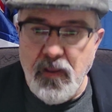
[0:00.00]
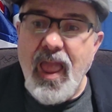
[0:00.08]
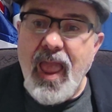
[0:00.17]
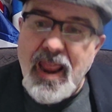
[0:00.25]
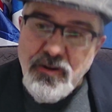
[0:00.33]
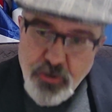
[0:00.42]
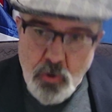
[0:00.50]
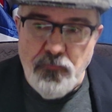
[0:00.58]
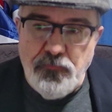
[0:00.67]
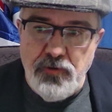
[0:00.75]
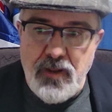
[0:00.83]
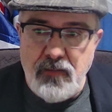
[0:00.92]
And don't
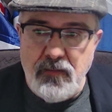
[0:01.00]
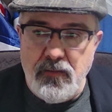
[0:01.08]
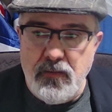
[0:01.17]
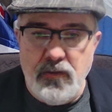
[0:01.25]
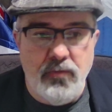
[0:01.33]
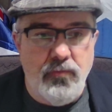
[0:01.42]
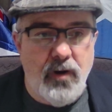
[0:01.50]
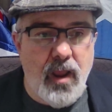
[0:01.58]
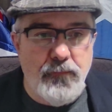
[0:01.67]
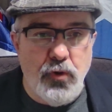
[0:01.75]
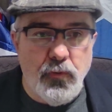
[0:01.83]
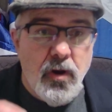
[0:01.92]
forget to grab
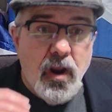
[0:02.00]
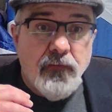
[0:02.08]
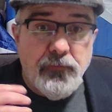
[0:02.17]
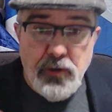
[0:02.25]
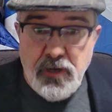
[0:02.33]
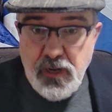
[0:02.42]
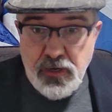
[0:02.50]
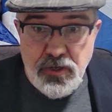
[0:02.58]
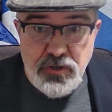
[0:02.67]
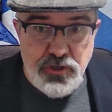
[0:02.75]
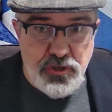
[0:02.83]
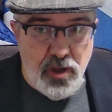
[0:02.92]
your free Canadian
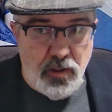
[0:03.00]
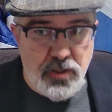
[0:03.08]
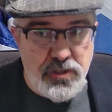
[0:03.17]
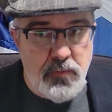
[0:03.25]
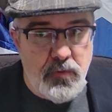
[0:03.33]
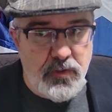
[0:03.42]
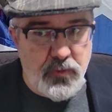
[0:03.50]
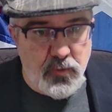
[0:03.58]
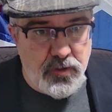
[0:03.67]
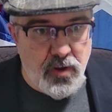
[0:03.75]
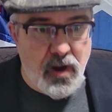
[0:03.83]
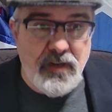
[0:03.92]
Genealogy resource
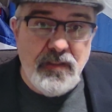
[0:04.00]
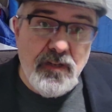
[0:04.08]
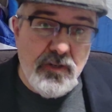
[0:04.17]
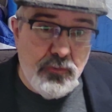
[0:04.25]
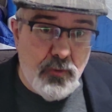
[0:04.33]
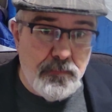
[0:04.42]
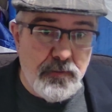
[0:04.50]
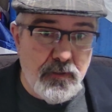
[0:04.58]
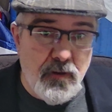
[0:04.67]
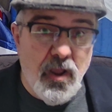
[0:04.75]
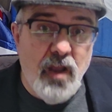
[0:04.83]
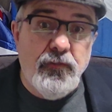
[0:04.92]
guide in the description
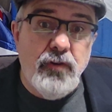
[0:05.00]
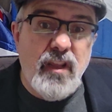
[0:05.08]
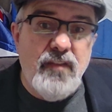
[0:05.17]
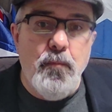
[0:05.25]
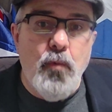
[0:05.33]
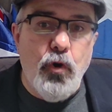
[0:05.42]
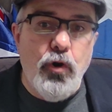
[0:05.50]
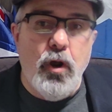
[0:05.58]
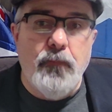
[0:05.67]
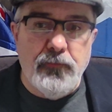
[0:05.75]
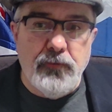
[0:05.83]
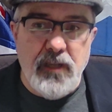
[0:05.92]
for even more
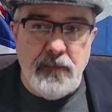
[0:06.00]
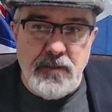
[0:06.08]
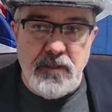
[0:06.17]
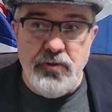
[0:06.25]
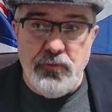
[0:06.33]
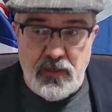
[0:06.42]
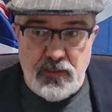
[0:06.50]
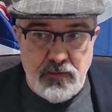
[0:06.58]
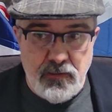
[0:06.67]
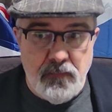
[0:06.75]
helpful tips and tricks.